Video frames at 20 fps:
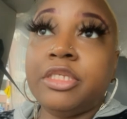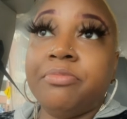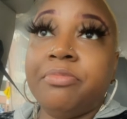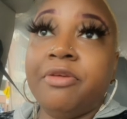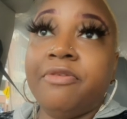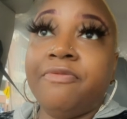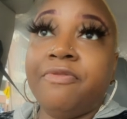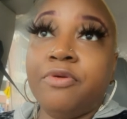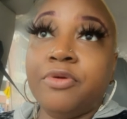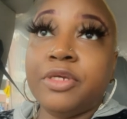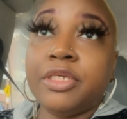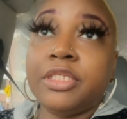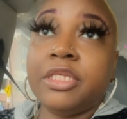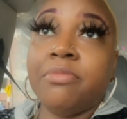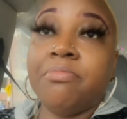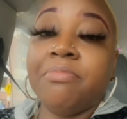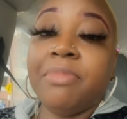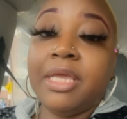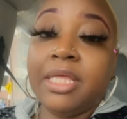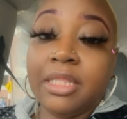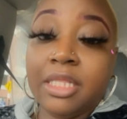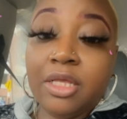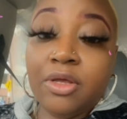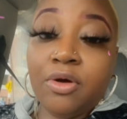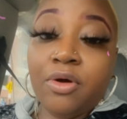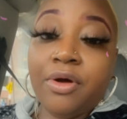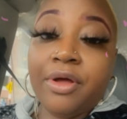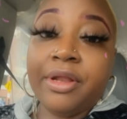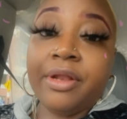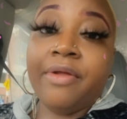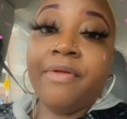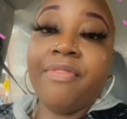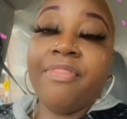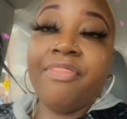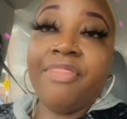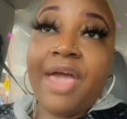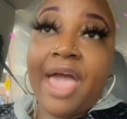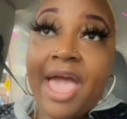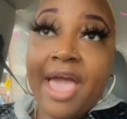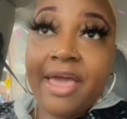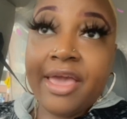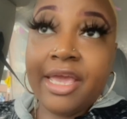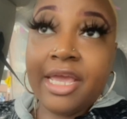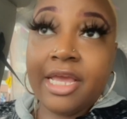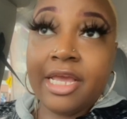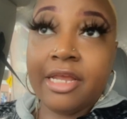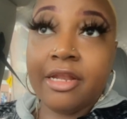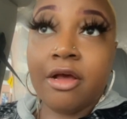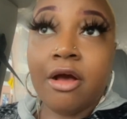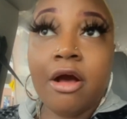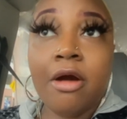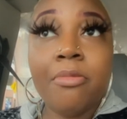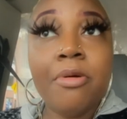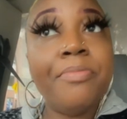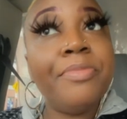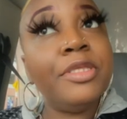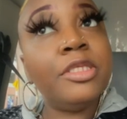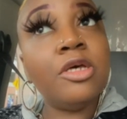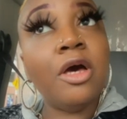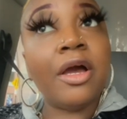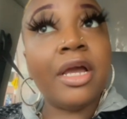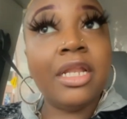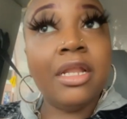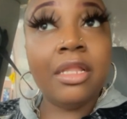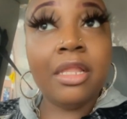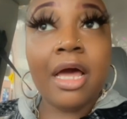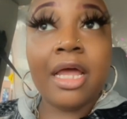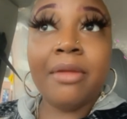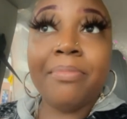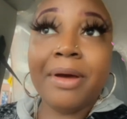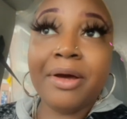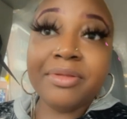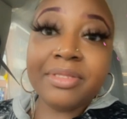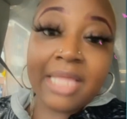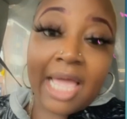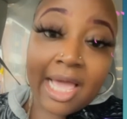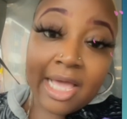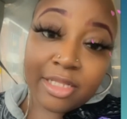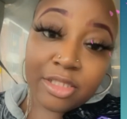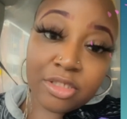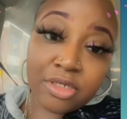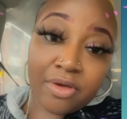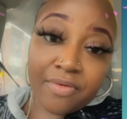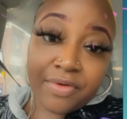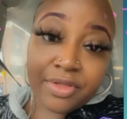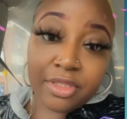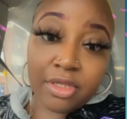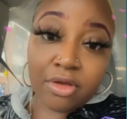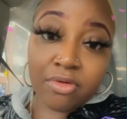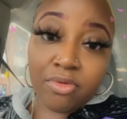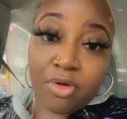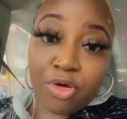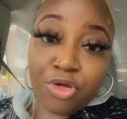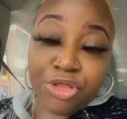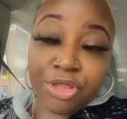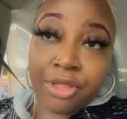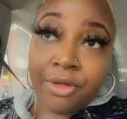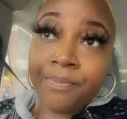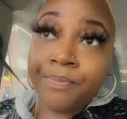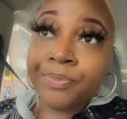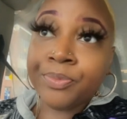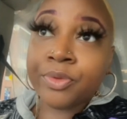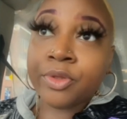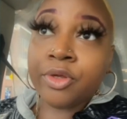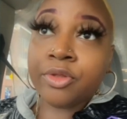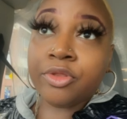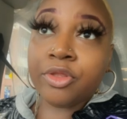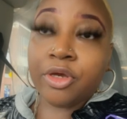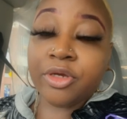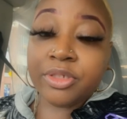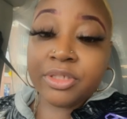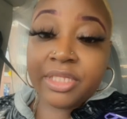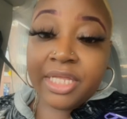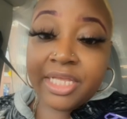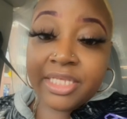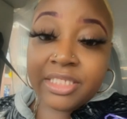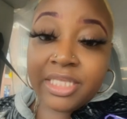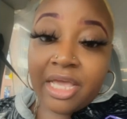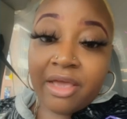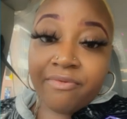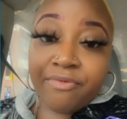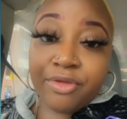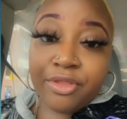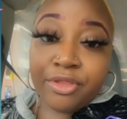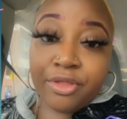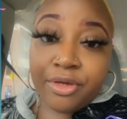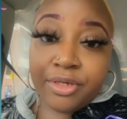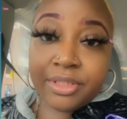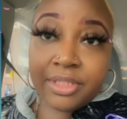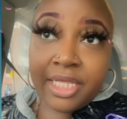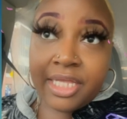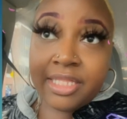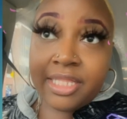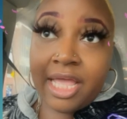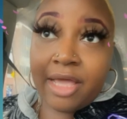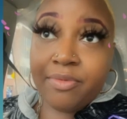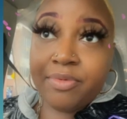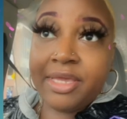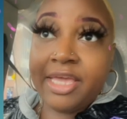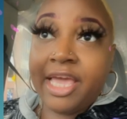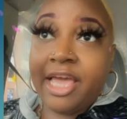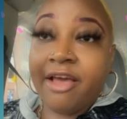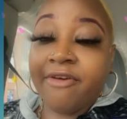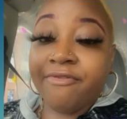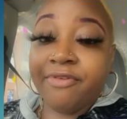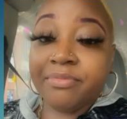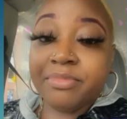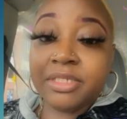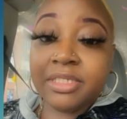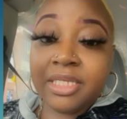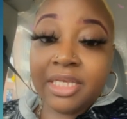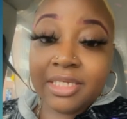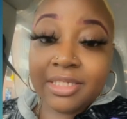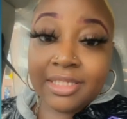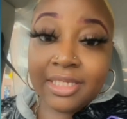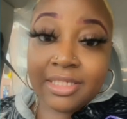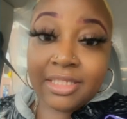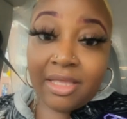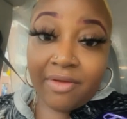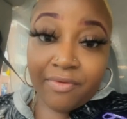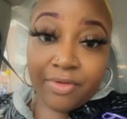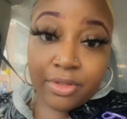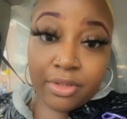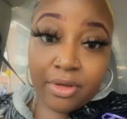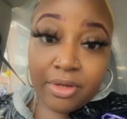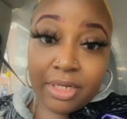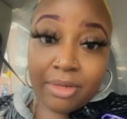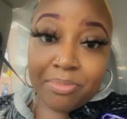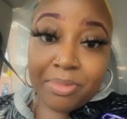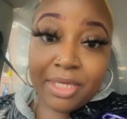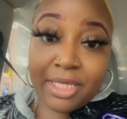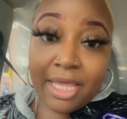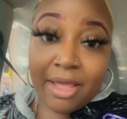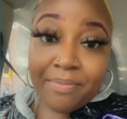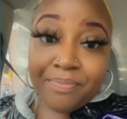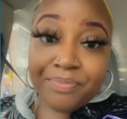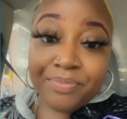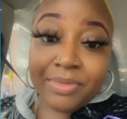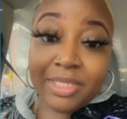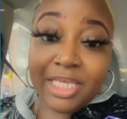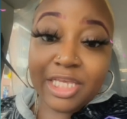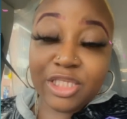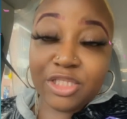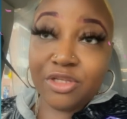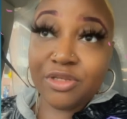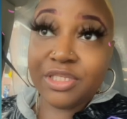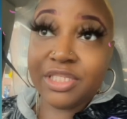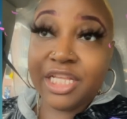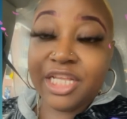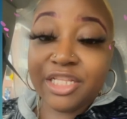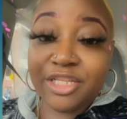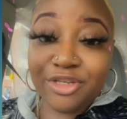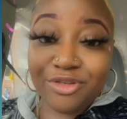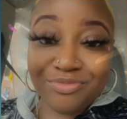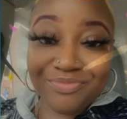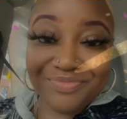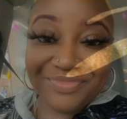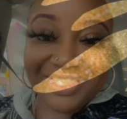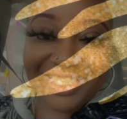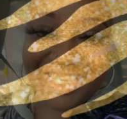be focusing mainly on that, and I'm going to be talking a lot about that during the Growth Thursdays, every Thursday that we have from 6 to 7:30 p.m. Eastern Standard. See